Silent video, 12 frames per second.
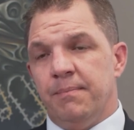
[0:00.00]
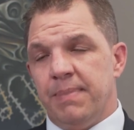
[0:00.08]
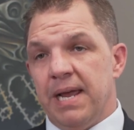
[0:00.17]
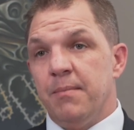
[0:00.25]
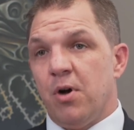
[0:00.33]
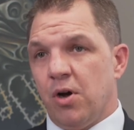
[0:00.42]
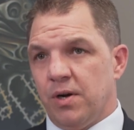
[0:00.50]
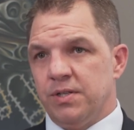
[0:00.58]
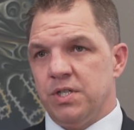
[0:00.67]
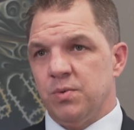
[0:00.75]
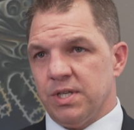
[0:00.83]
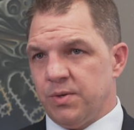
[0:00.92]
bear
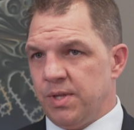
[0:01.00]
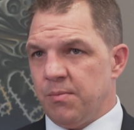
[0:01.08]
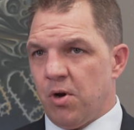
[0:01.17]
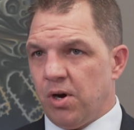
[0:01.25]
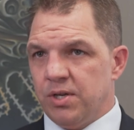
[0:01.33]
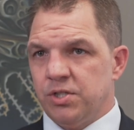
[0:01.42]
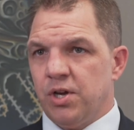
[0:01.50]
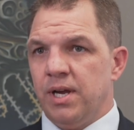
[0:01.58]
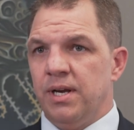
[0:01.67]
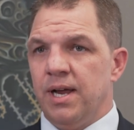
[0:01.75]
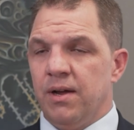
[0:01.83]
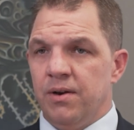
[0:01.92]
markets as well. So when the market's
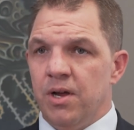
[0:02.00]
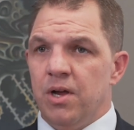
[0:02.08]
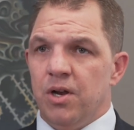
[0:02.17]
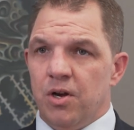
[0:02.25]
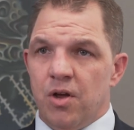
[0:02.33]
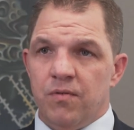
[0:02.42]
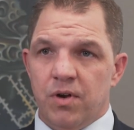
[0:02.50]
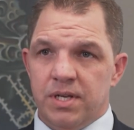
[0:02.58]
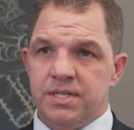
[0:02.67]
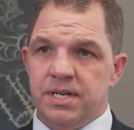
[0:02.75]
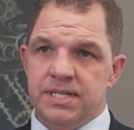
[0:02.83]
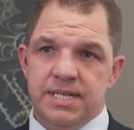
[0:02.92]
going down, low
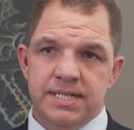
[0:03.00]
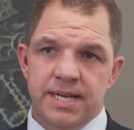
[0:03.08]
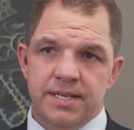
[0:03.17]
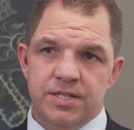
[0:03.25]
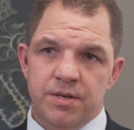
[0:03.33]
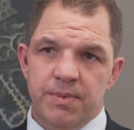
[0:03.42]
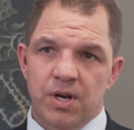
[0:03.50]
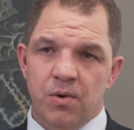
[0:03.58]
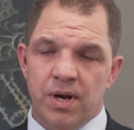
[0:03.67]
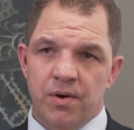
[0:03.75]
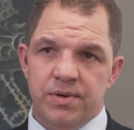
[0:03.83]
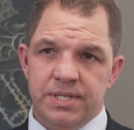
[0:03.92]
volatility tends to be
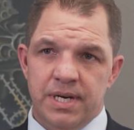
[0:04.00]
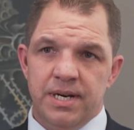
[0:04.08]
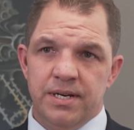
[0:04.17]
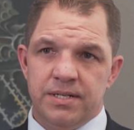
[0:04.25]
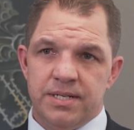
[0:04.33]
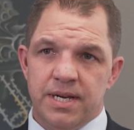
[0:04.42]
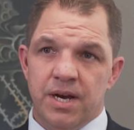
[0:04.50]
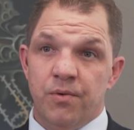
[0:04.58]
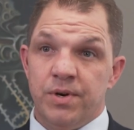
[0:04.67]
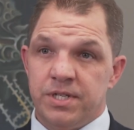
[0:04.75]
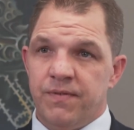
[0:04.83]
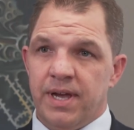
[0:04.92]
quite a resilient
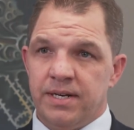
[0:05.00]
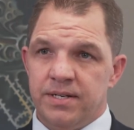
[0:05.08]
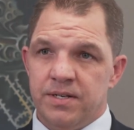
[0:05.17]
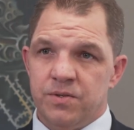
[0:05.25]
risk factor.